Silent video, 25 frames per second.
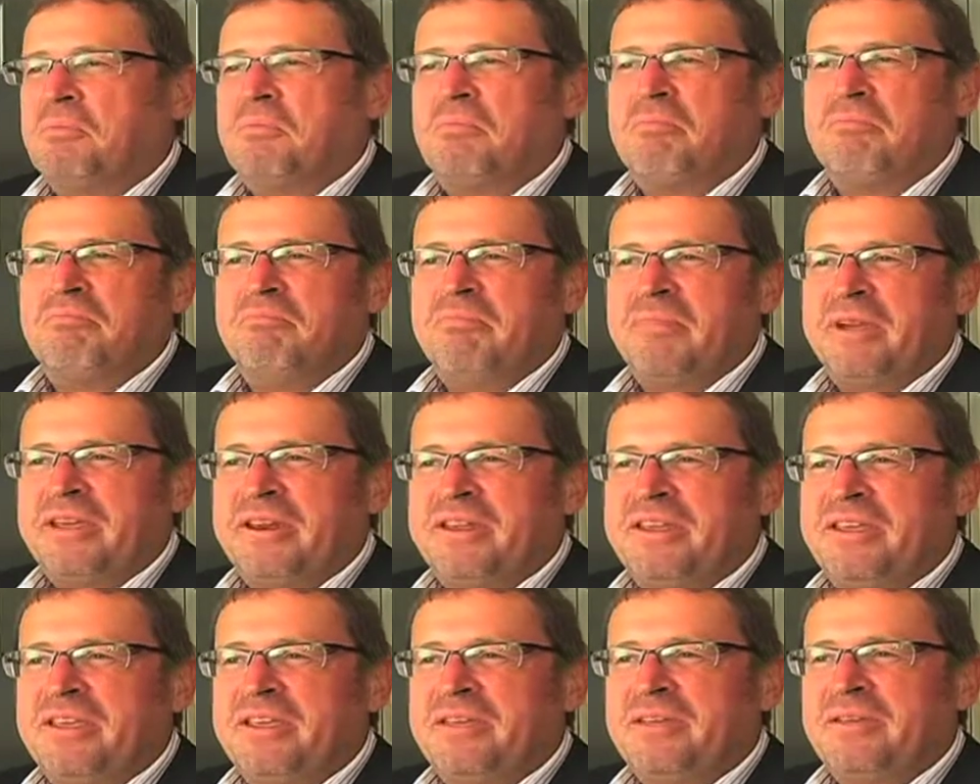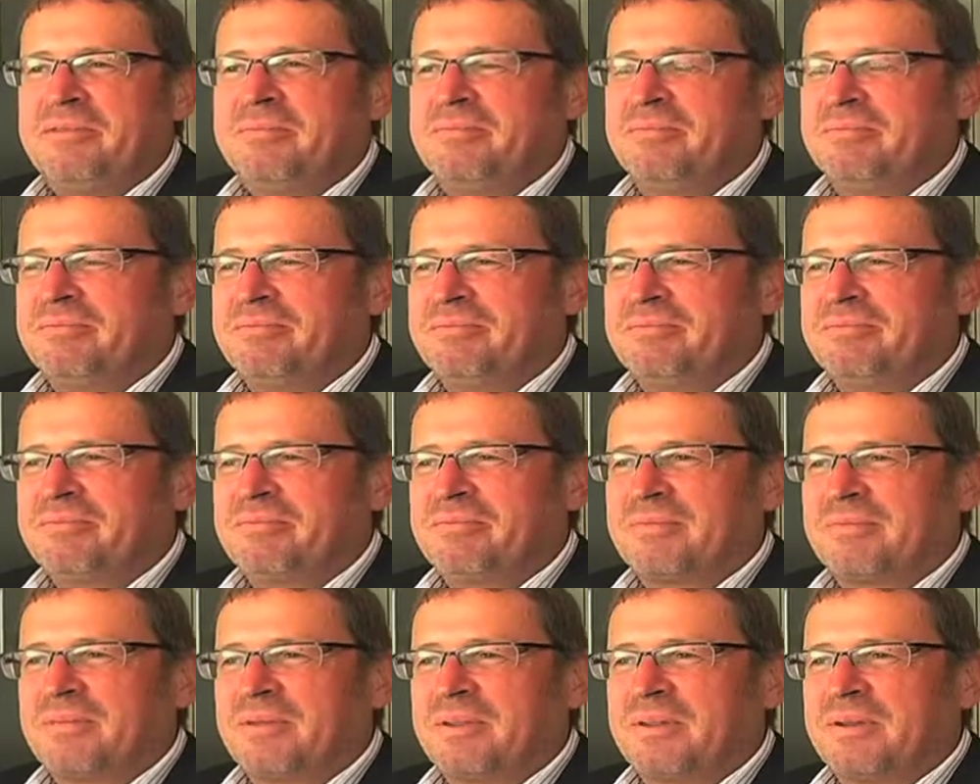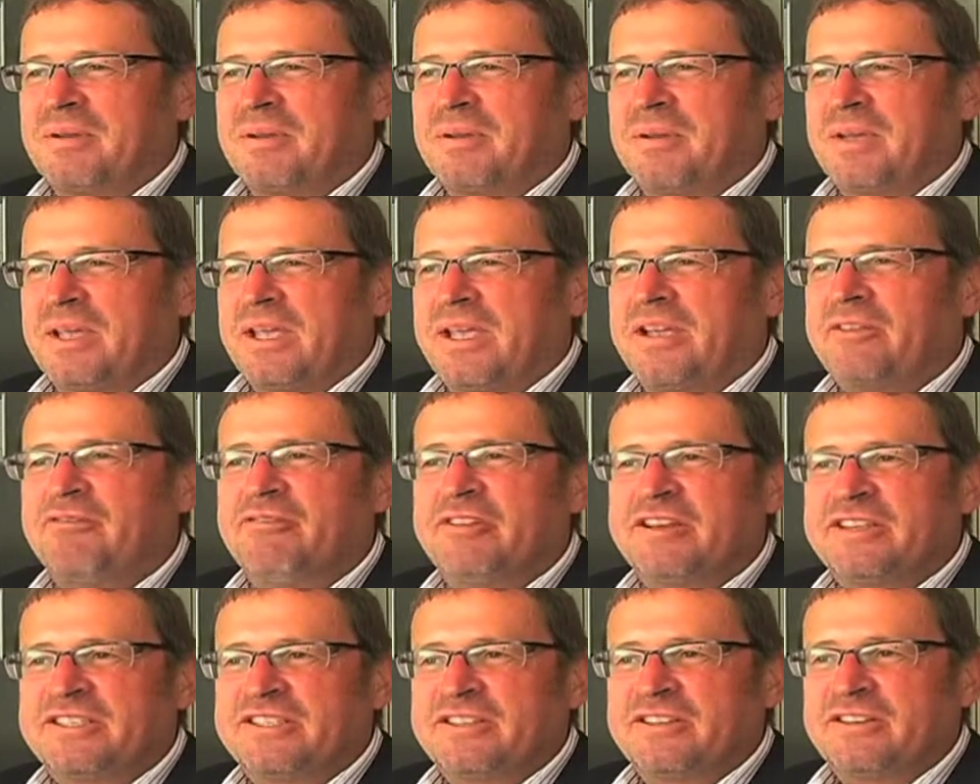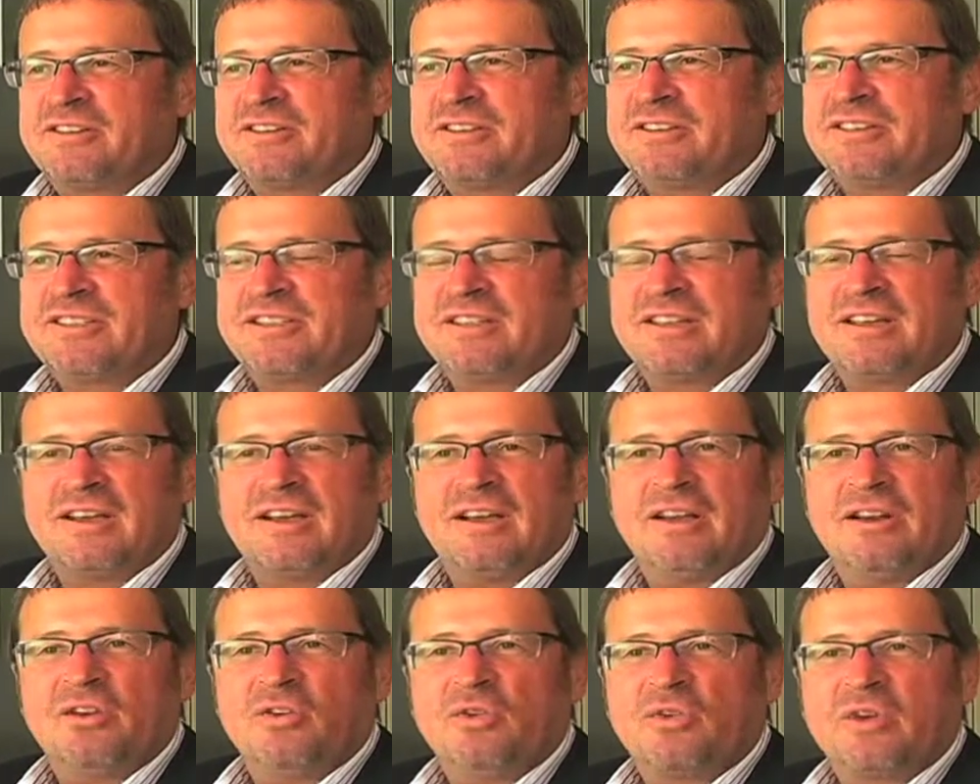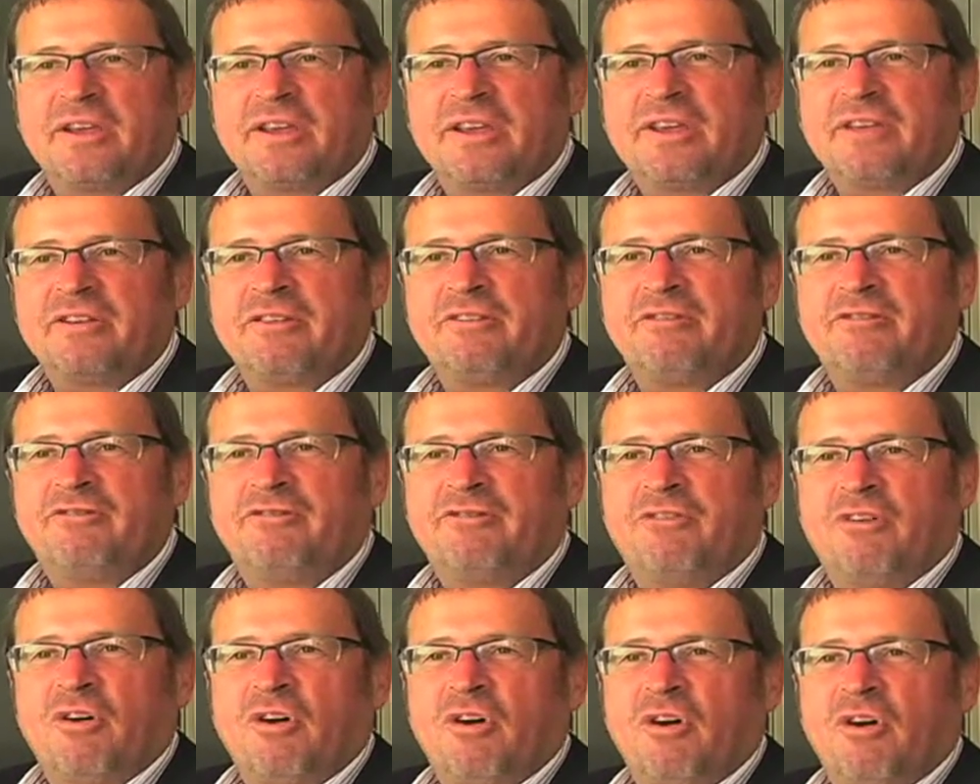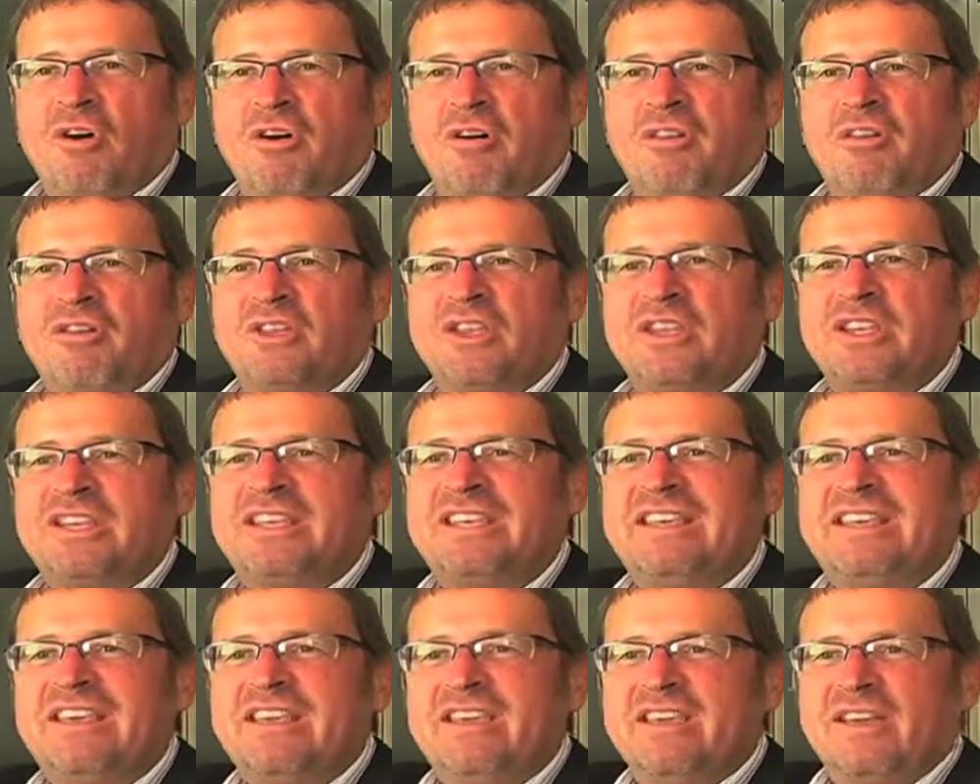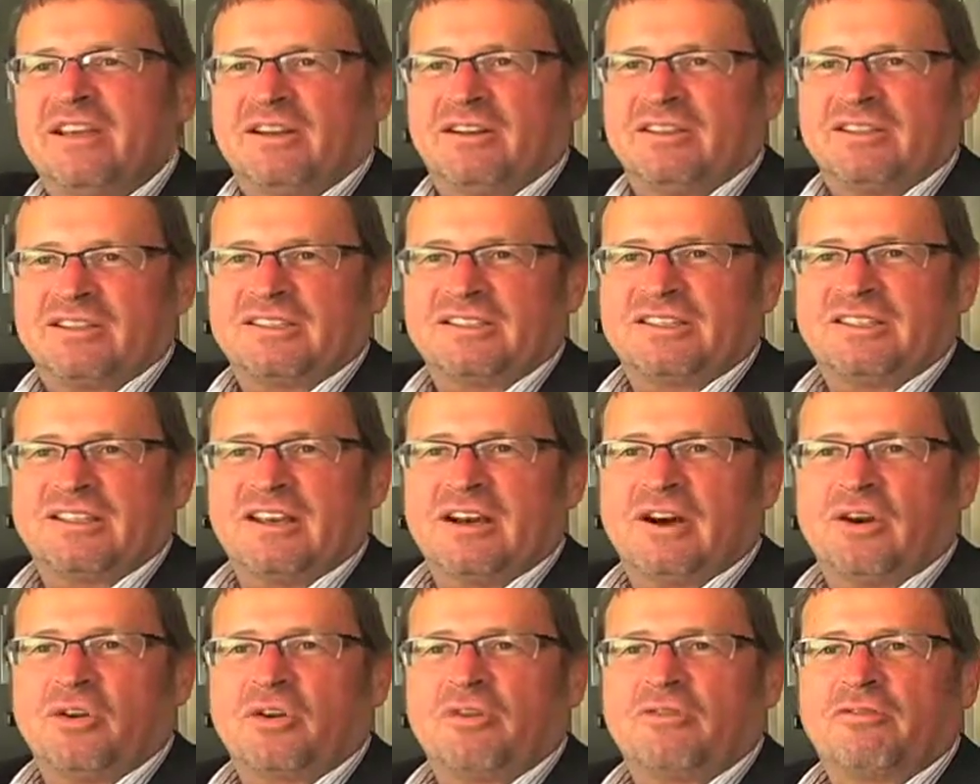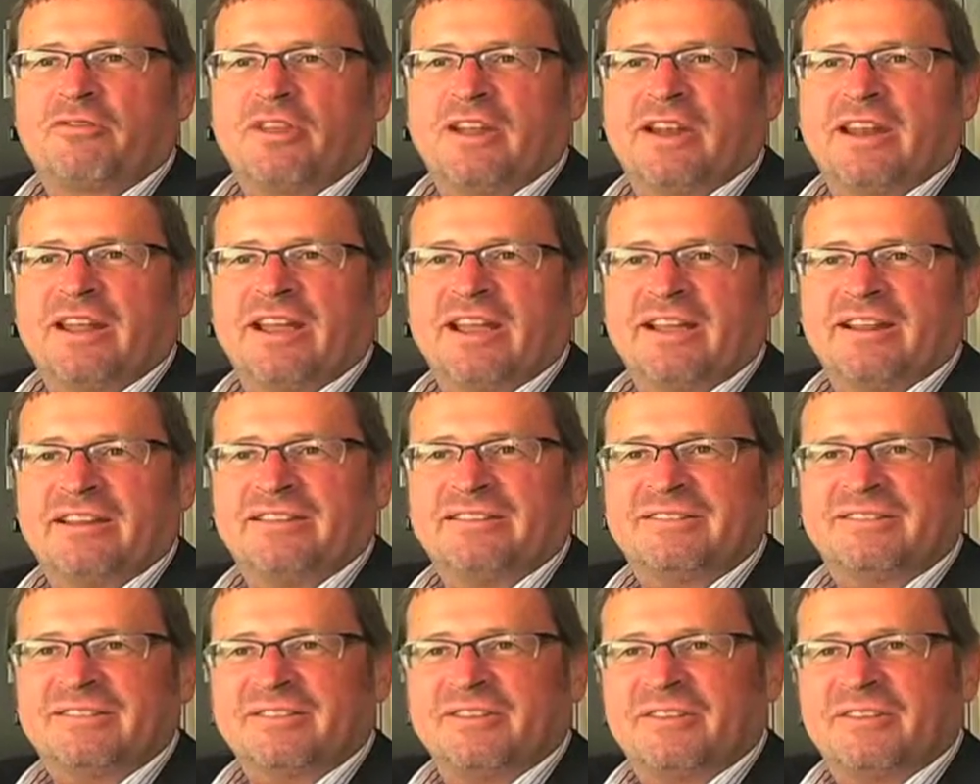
many investors are looking for the yields out of the land.